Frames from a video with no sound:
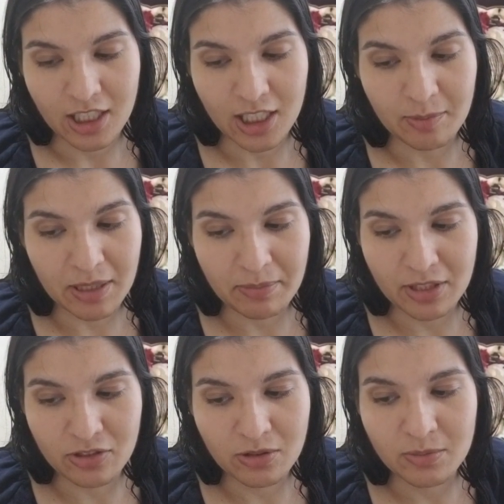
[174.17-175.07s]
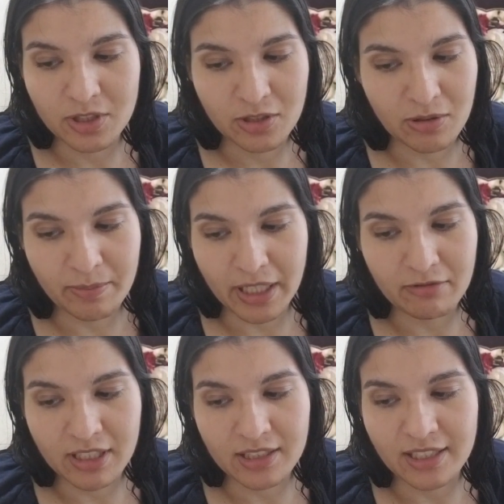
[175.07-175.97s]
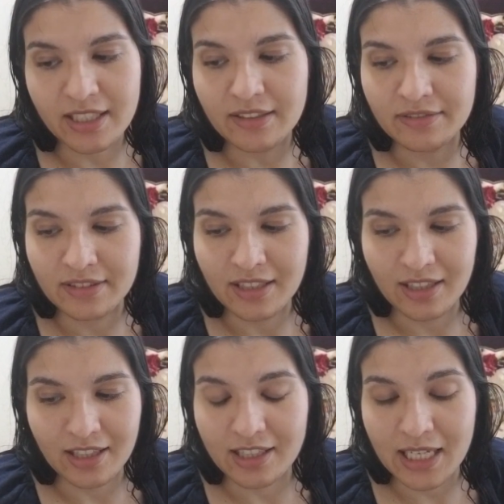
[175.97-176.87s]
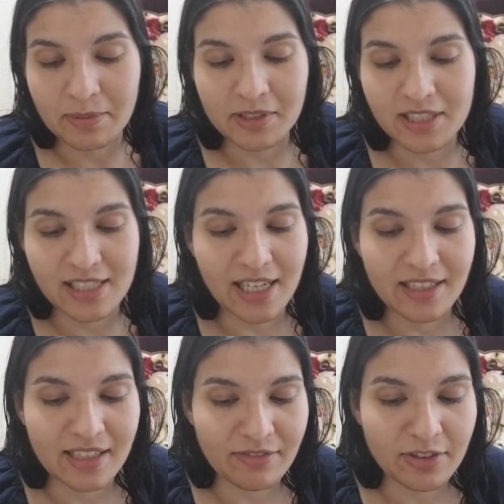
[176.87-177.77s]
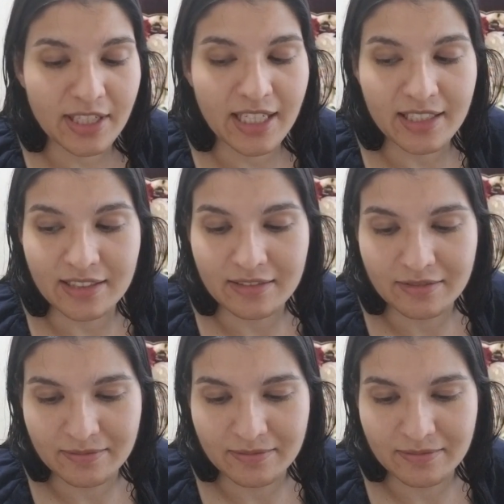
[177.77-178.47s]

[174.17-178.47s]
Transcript: I might be doomed to a bedridden life, unable to stand ever again.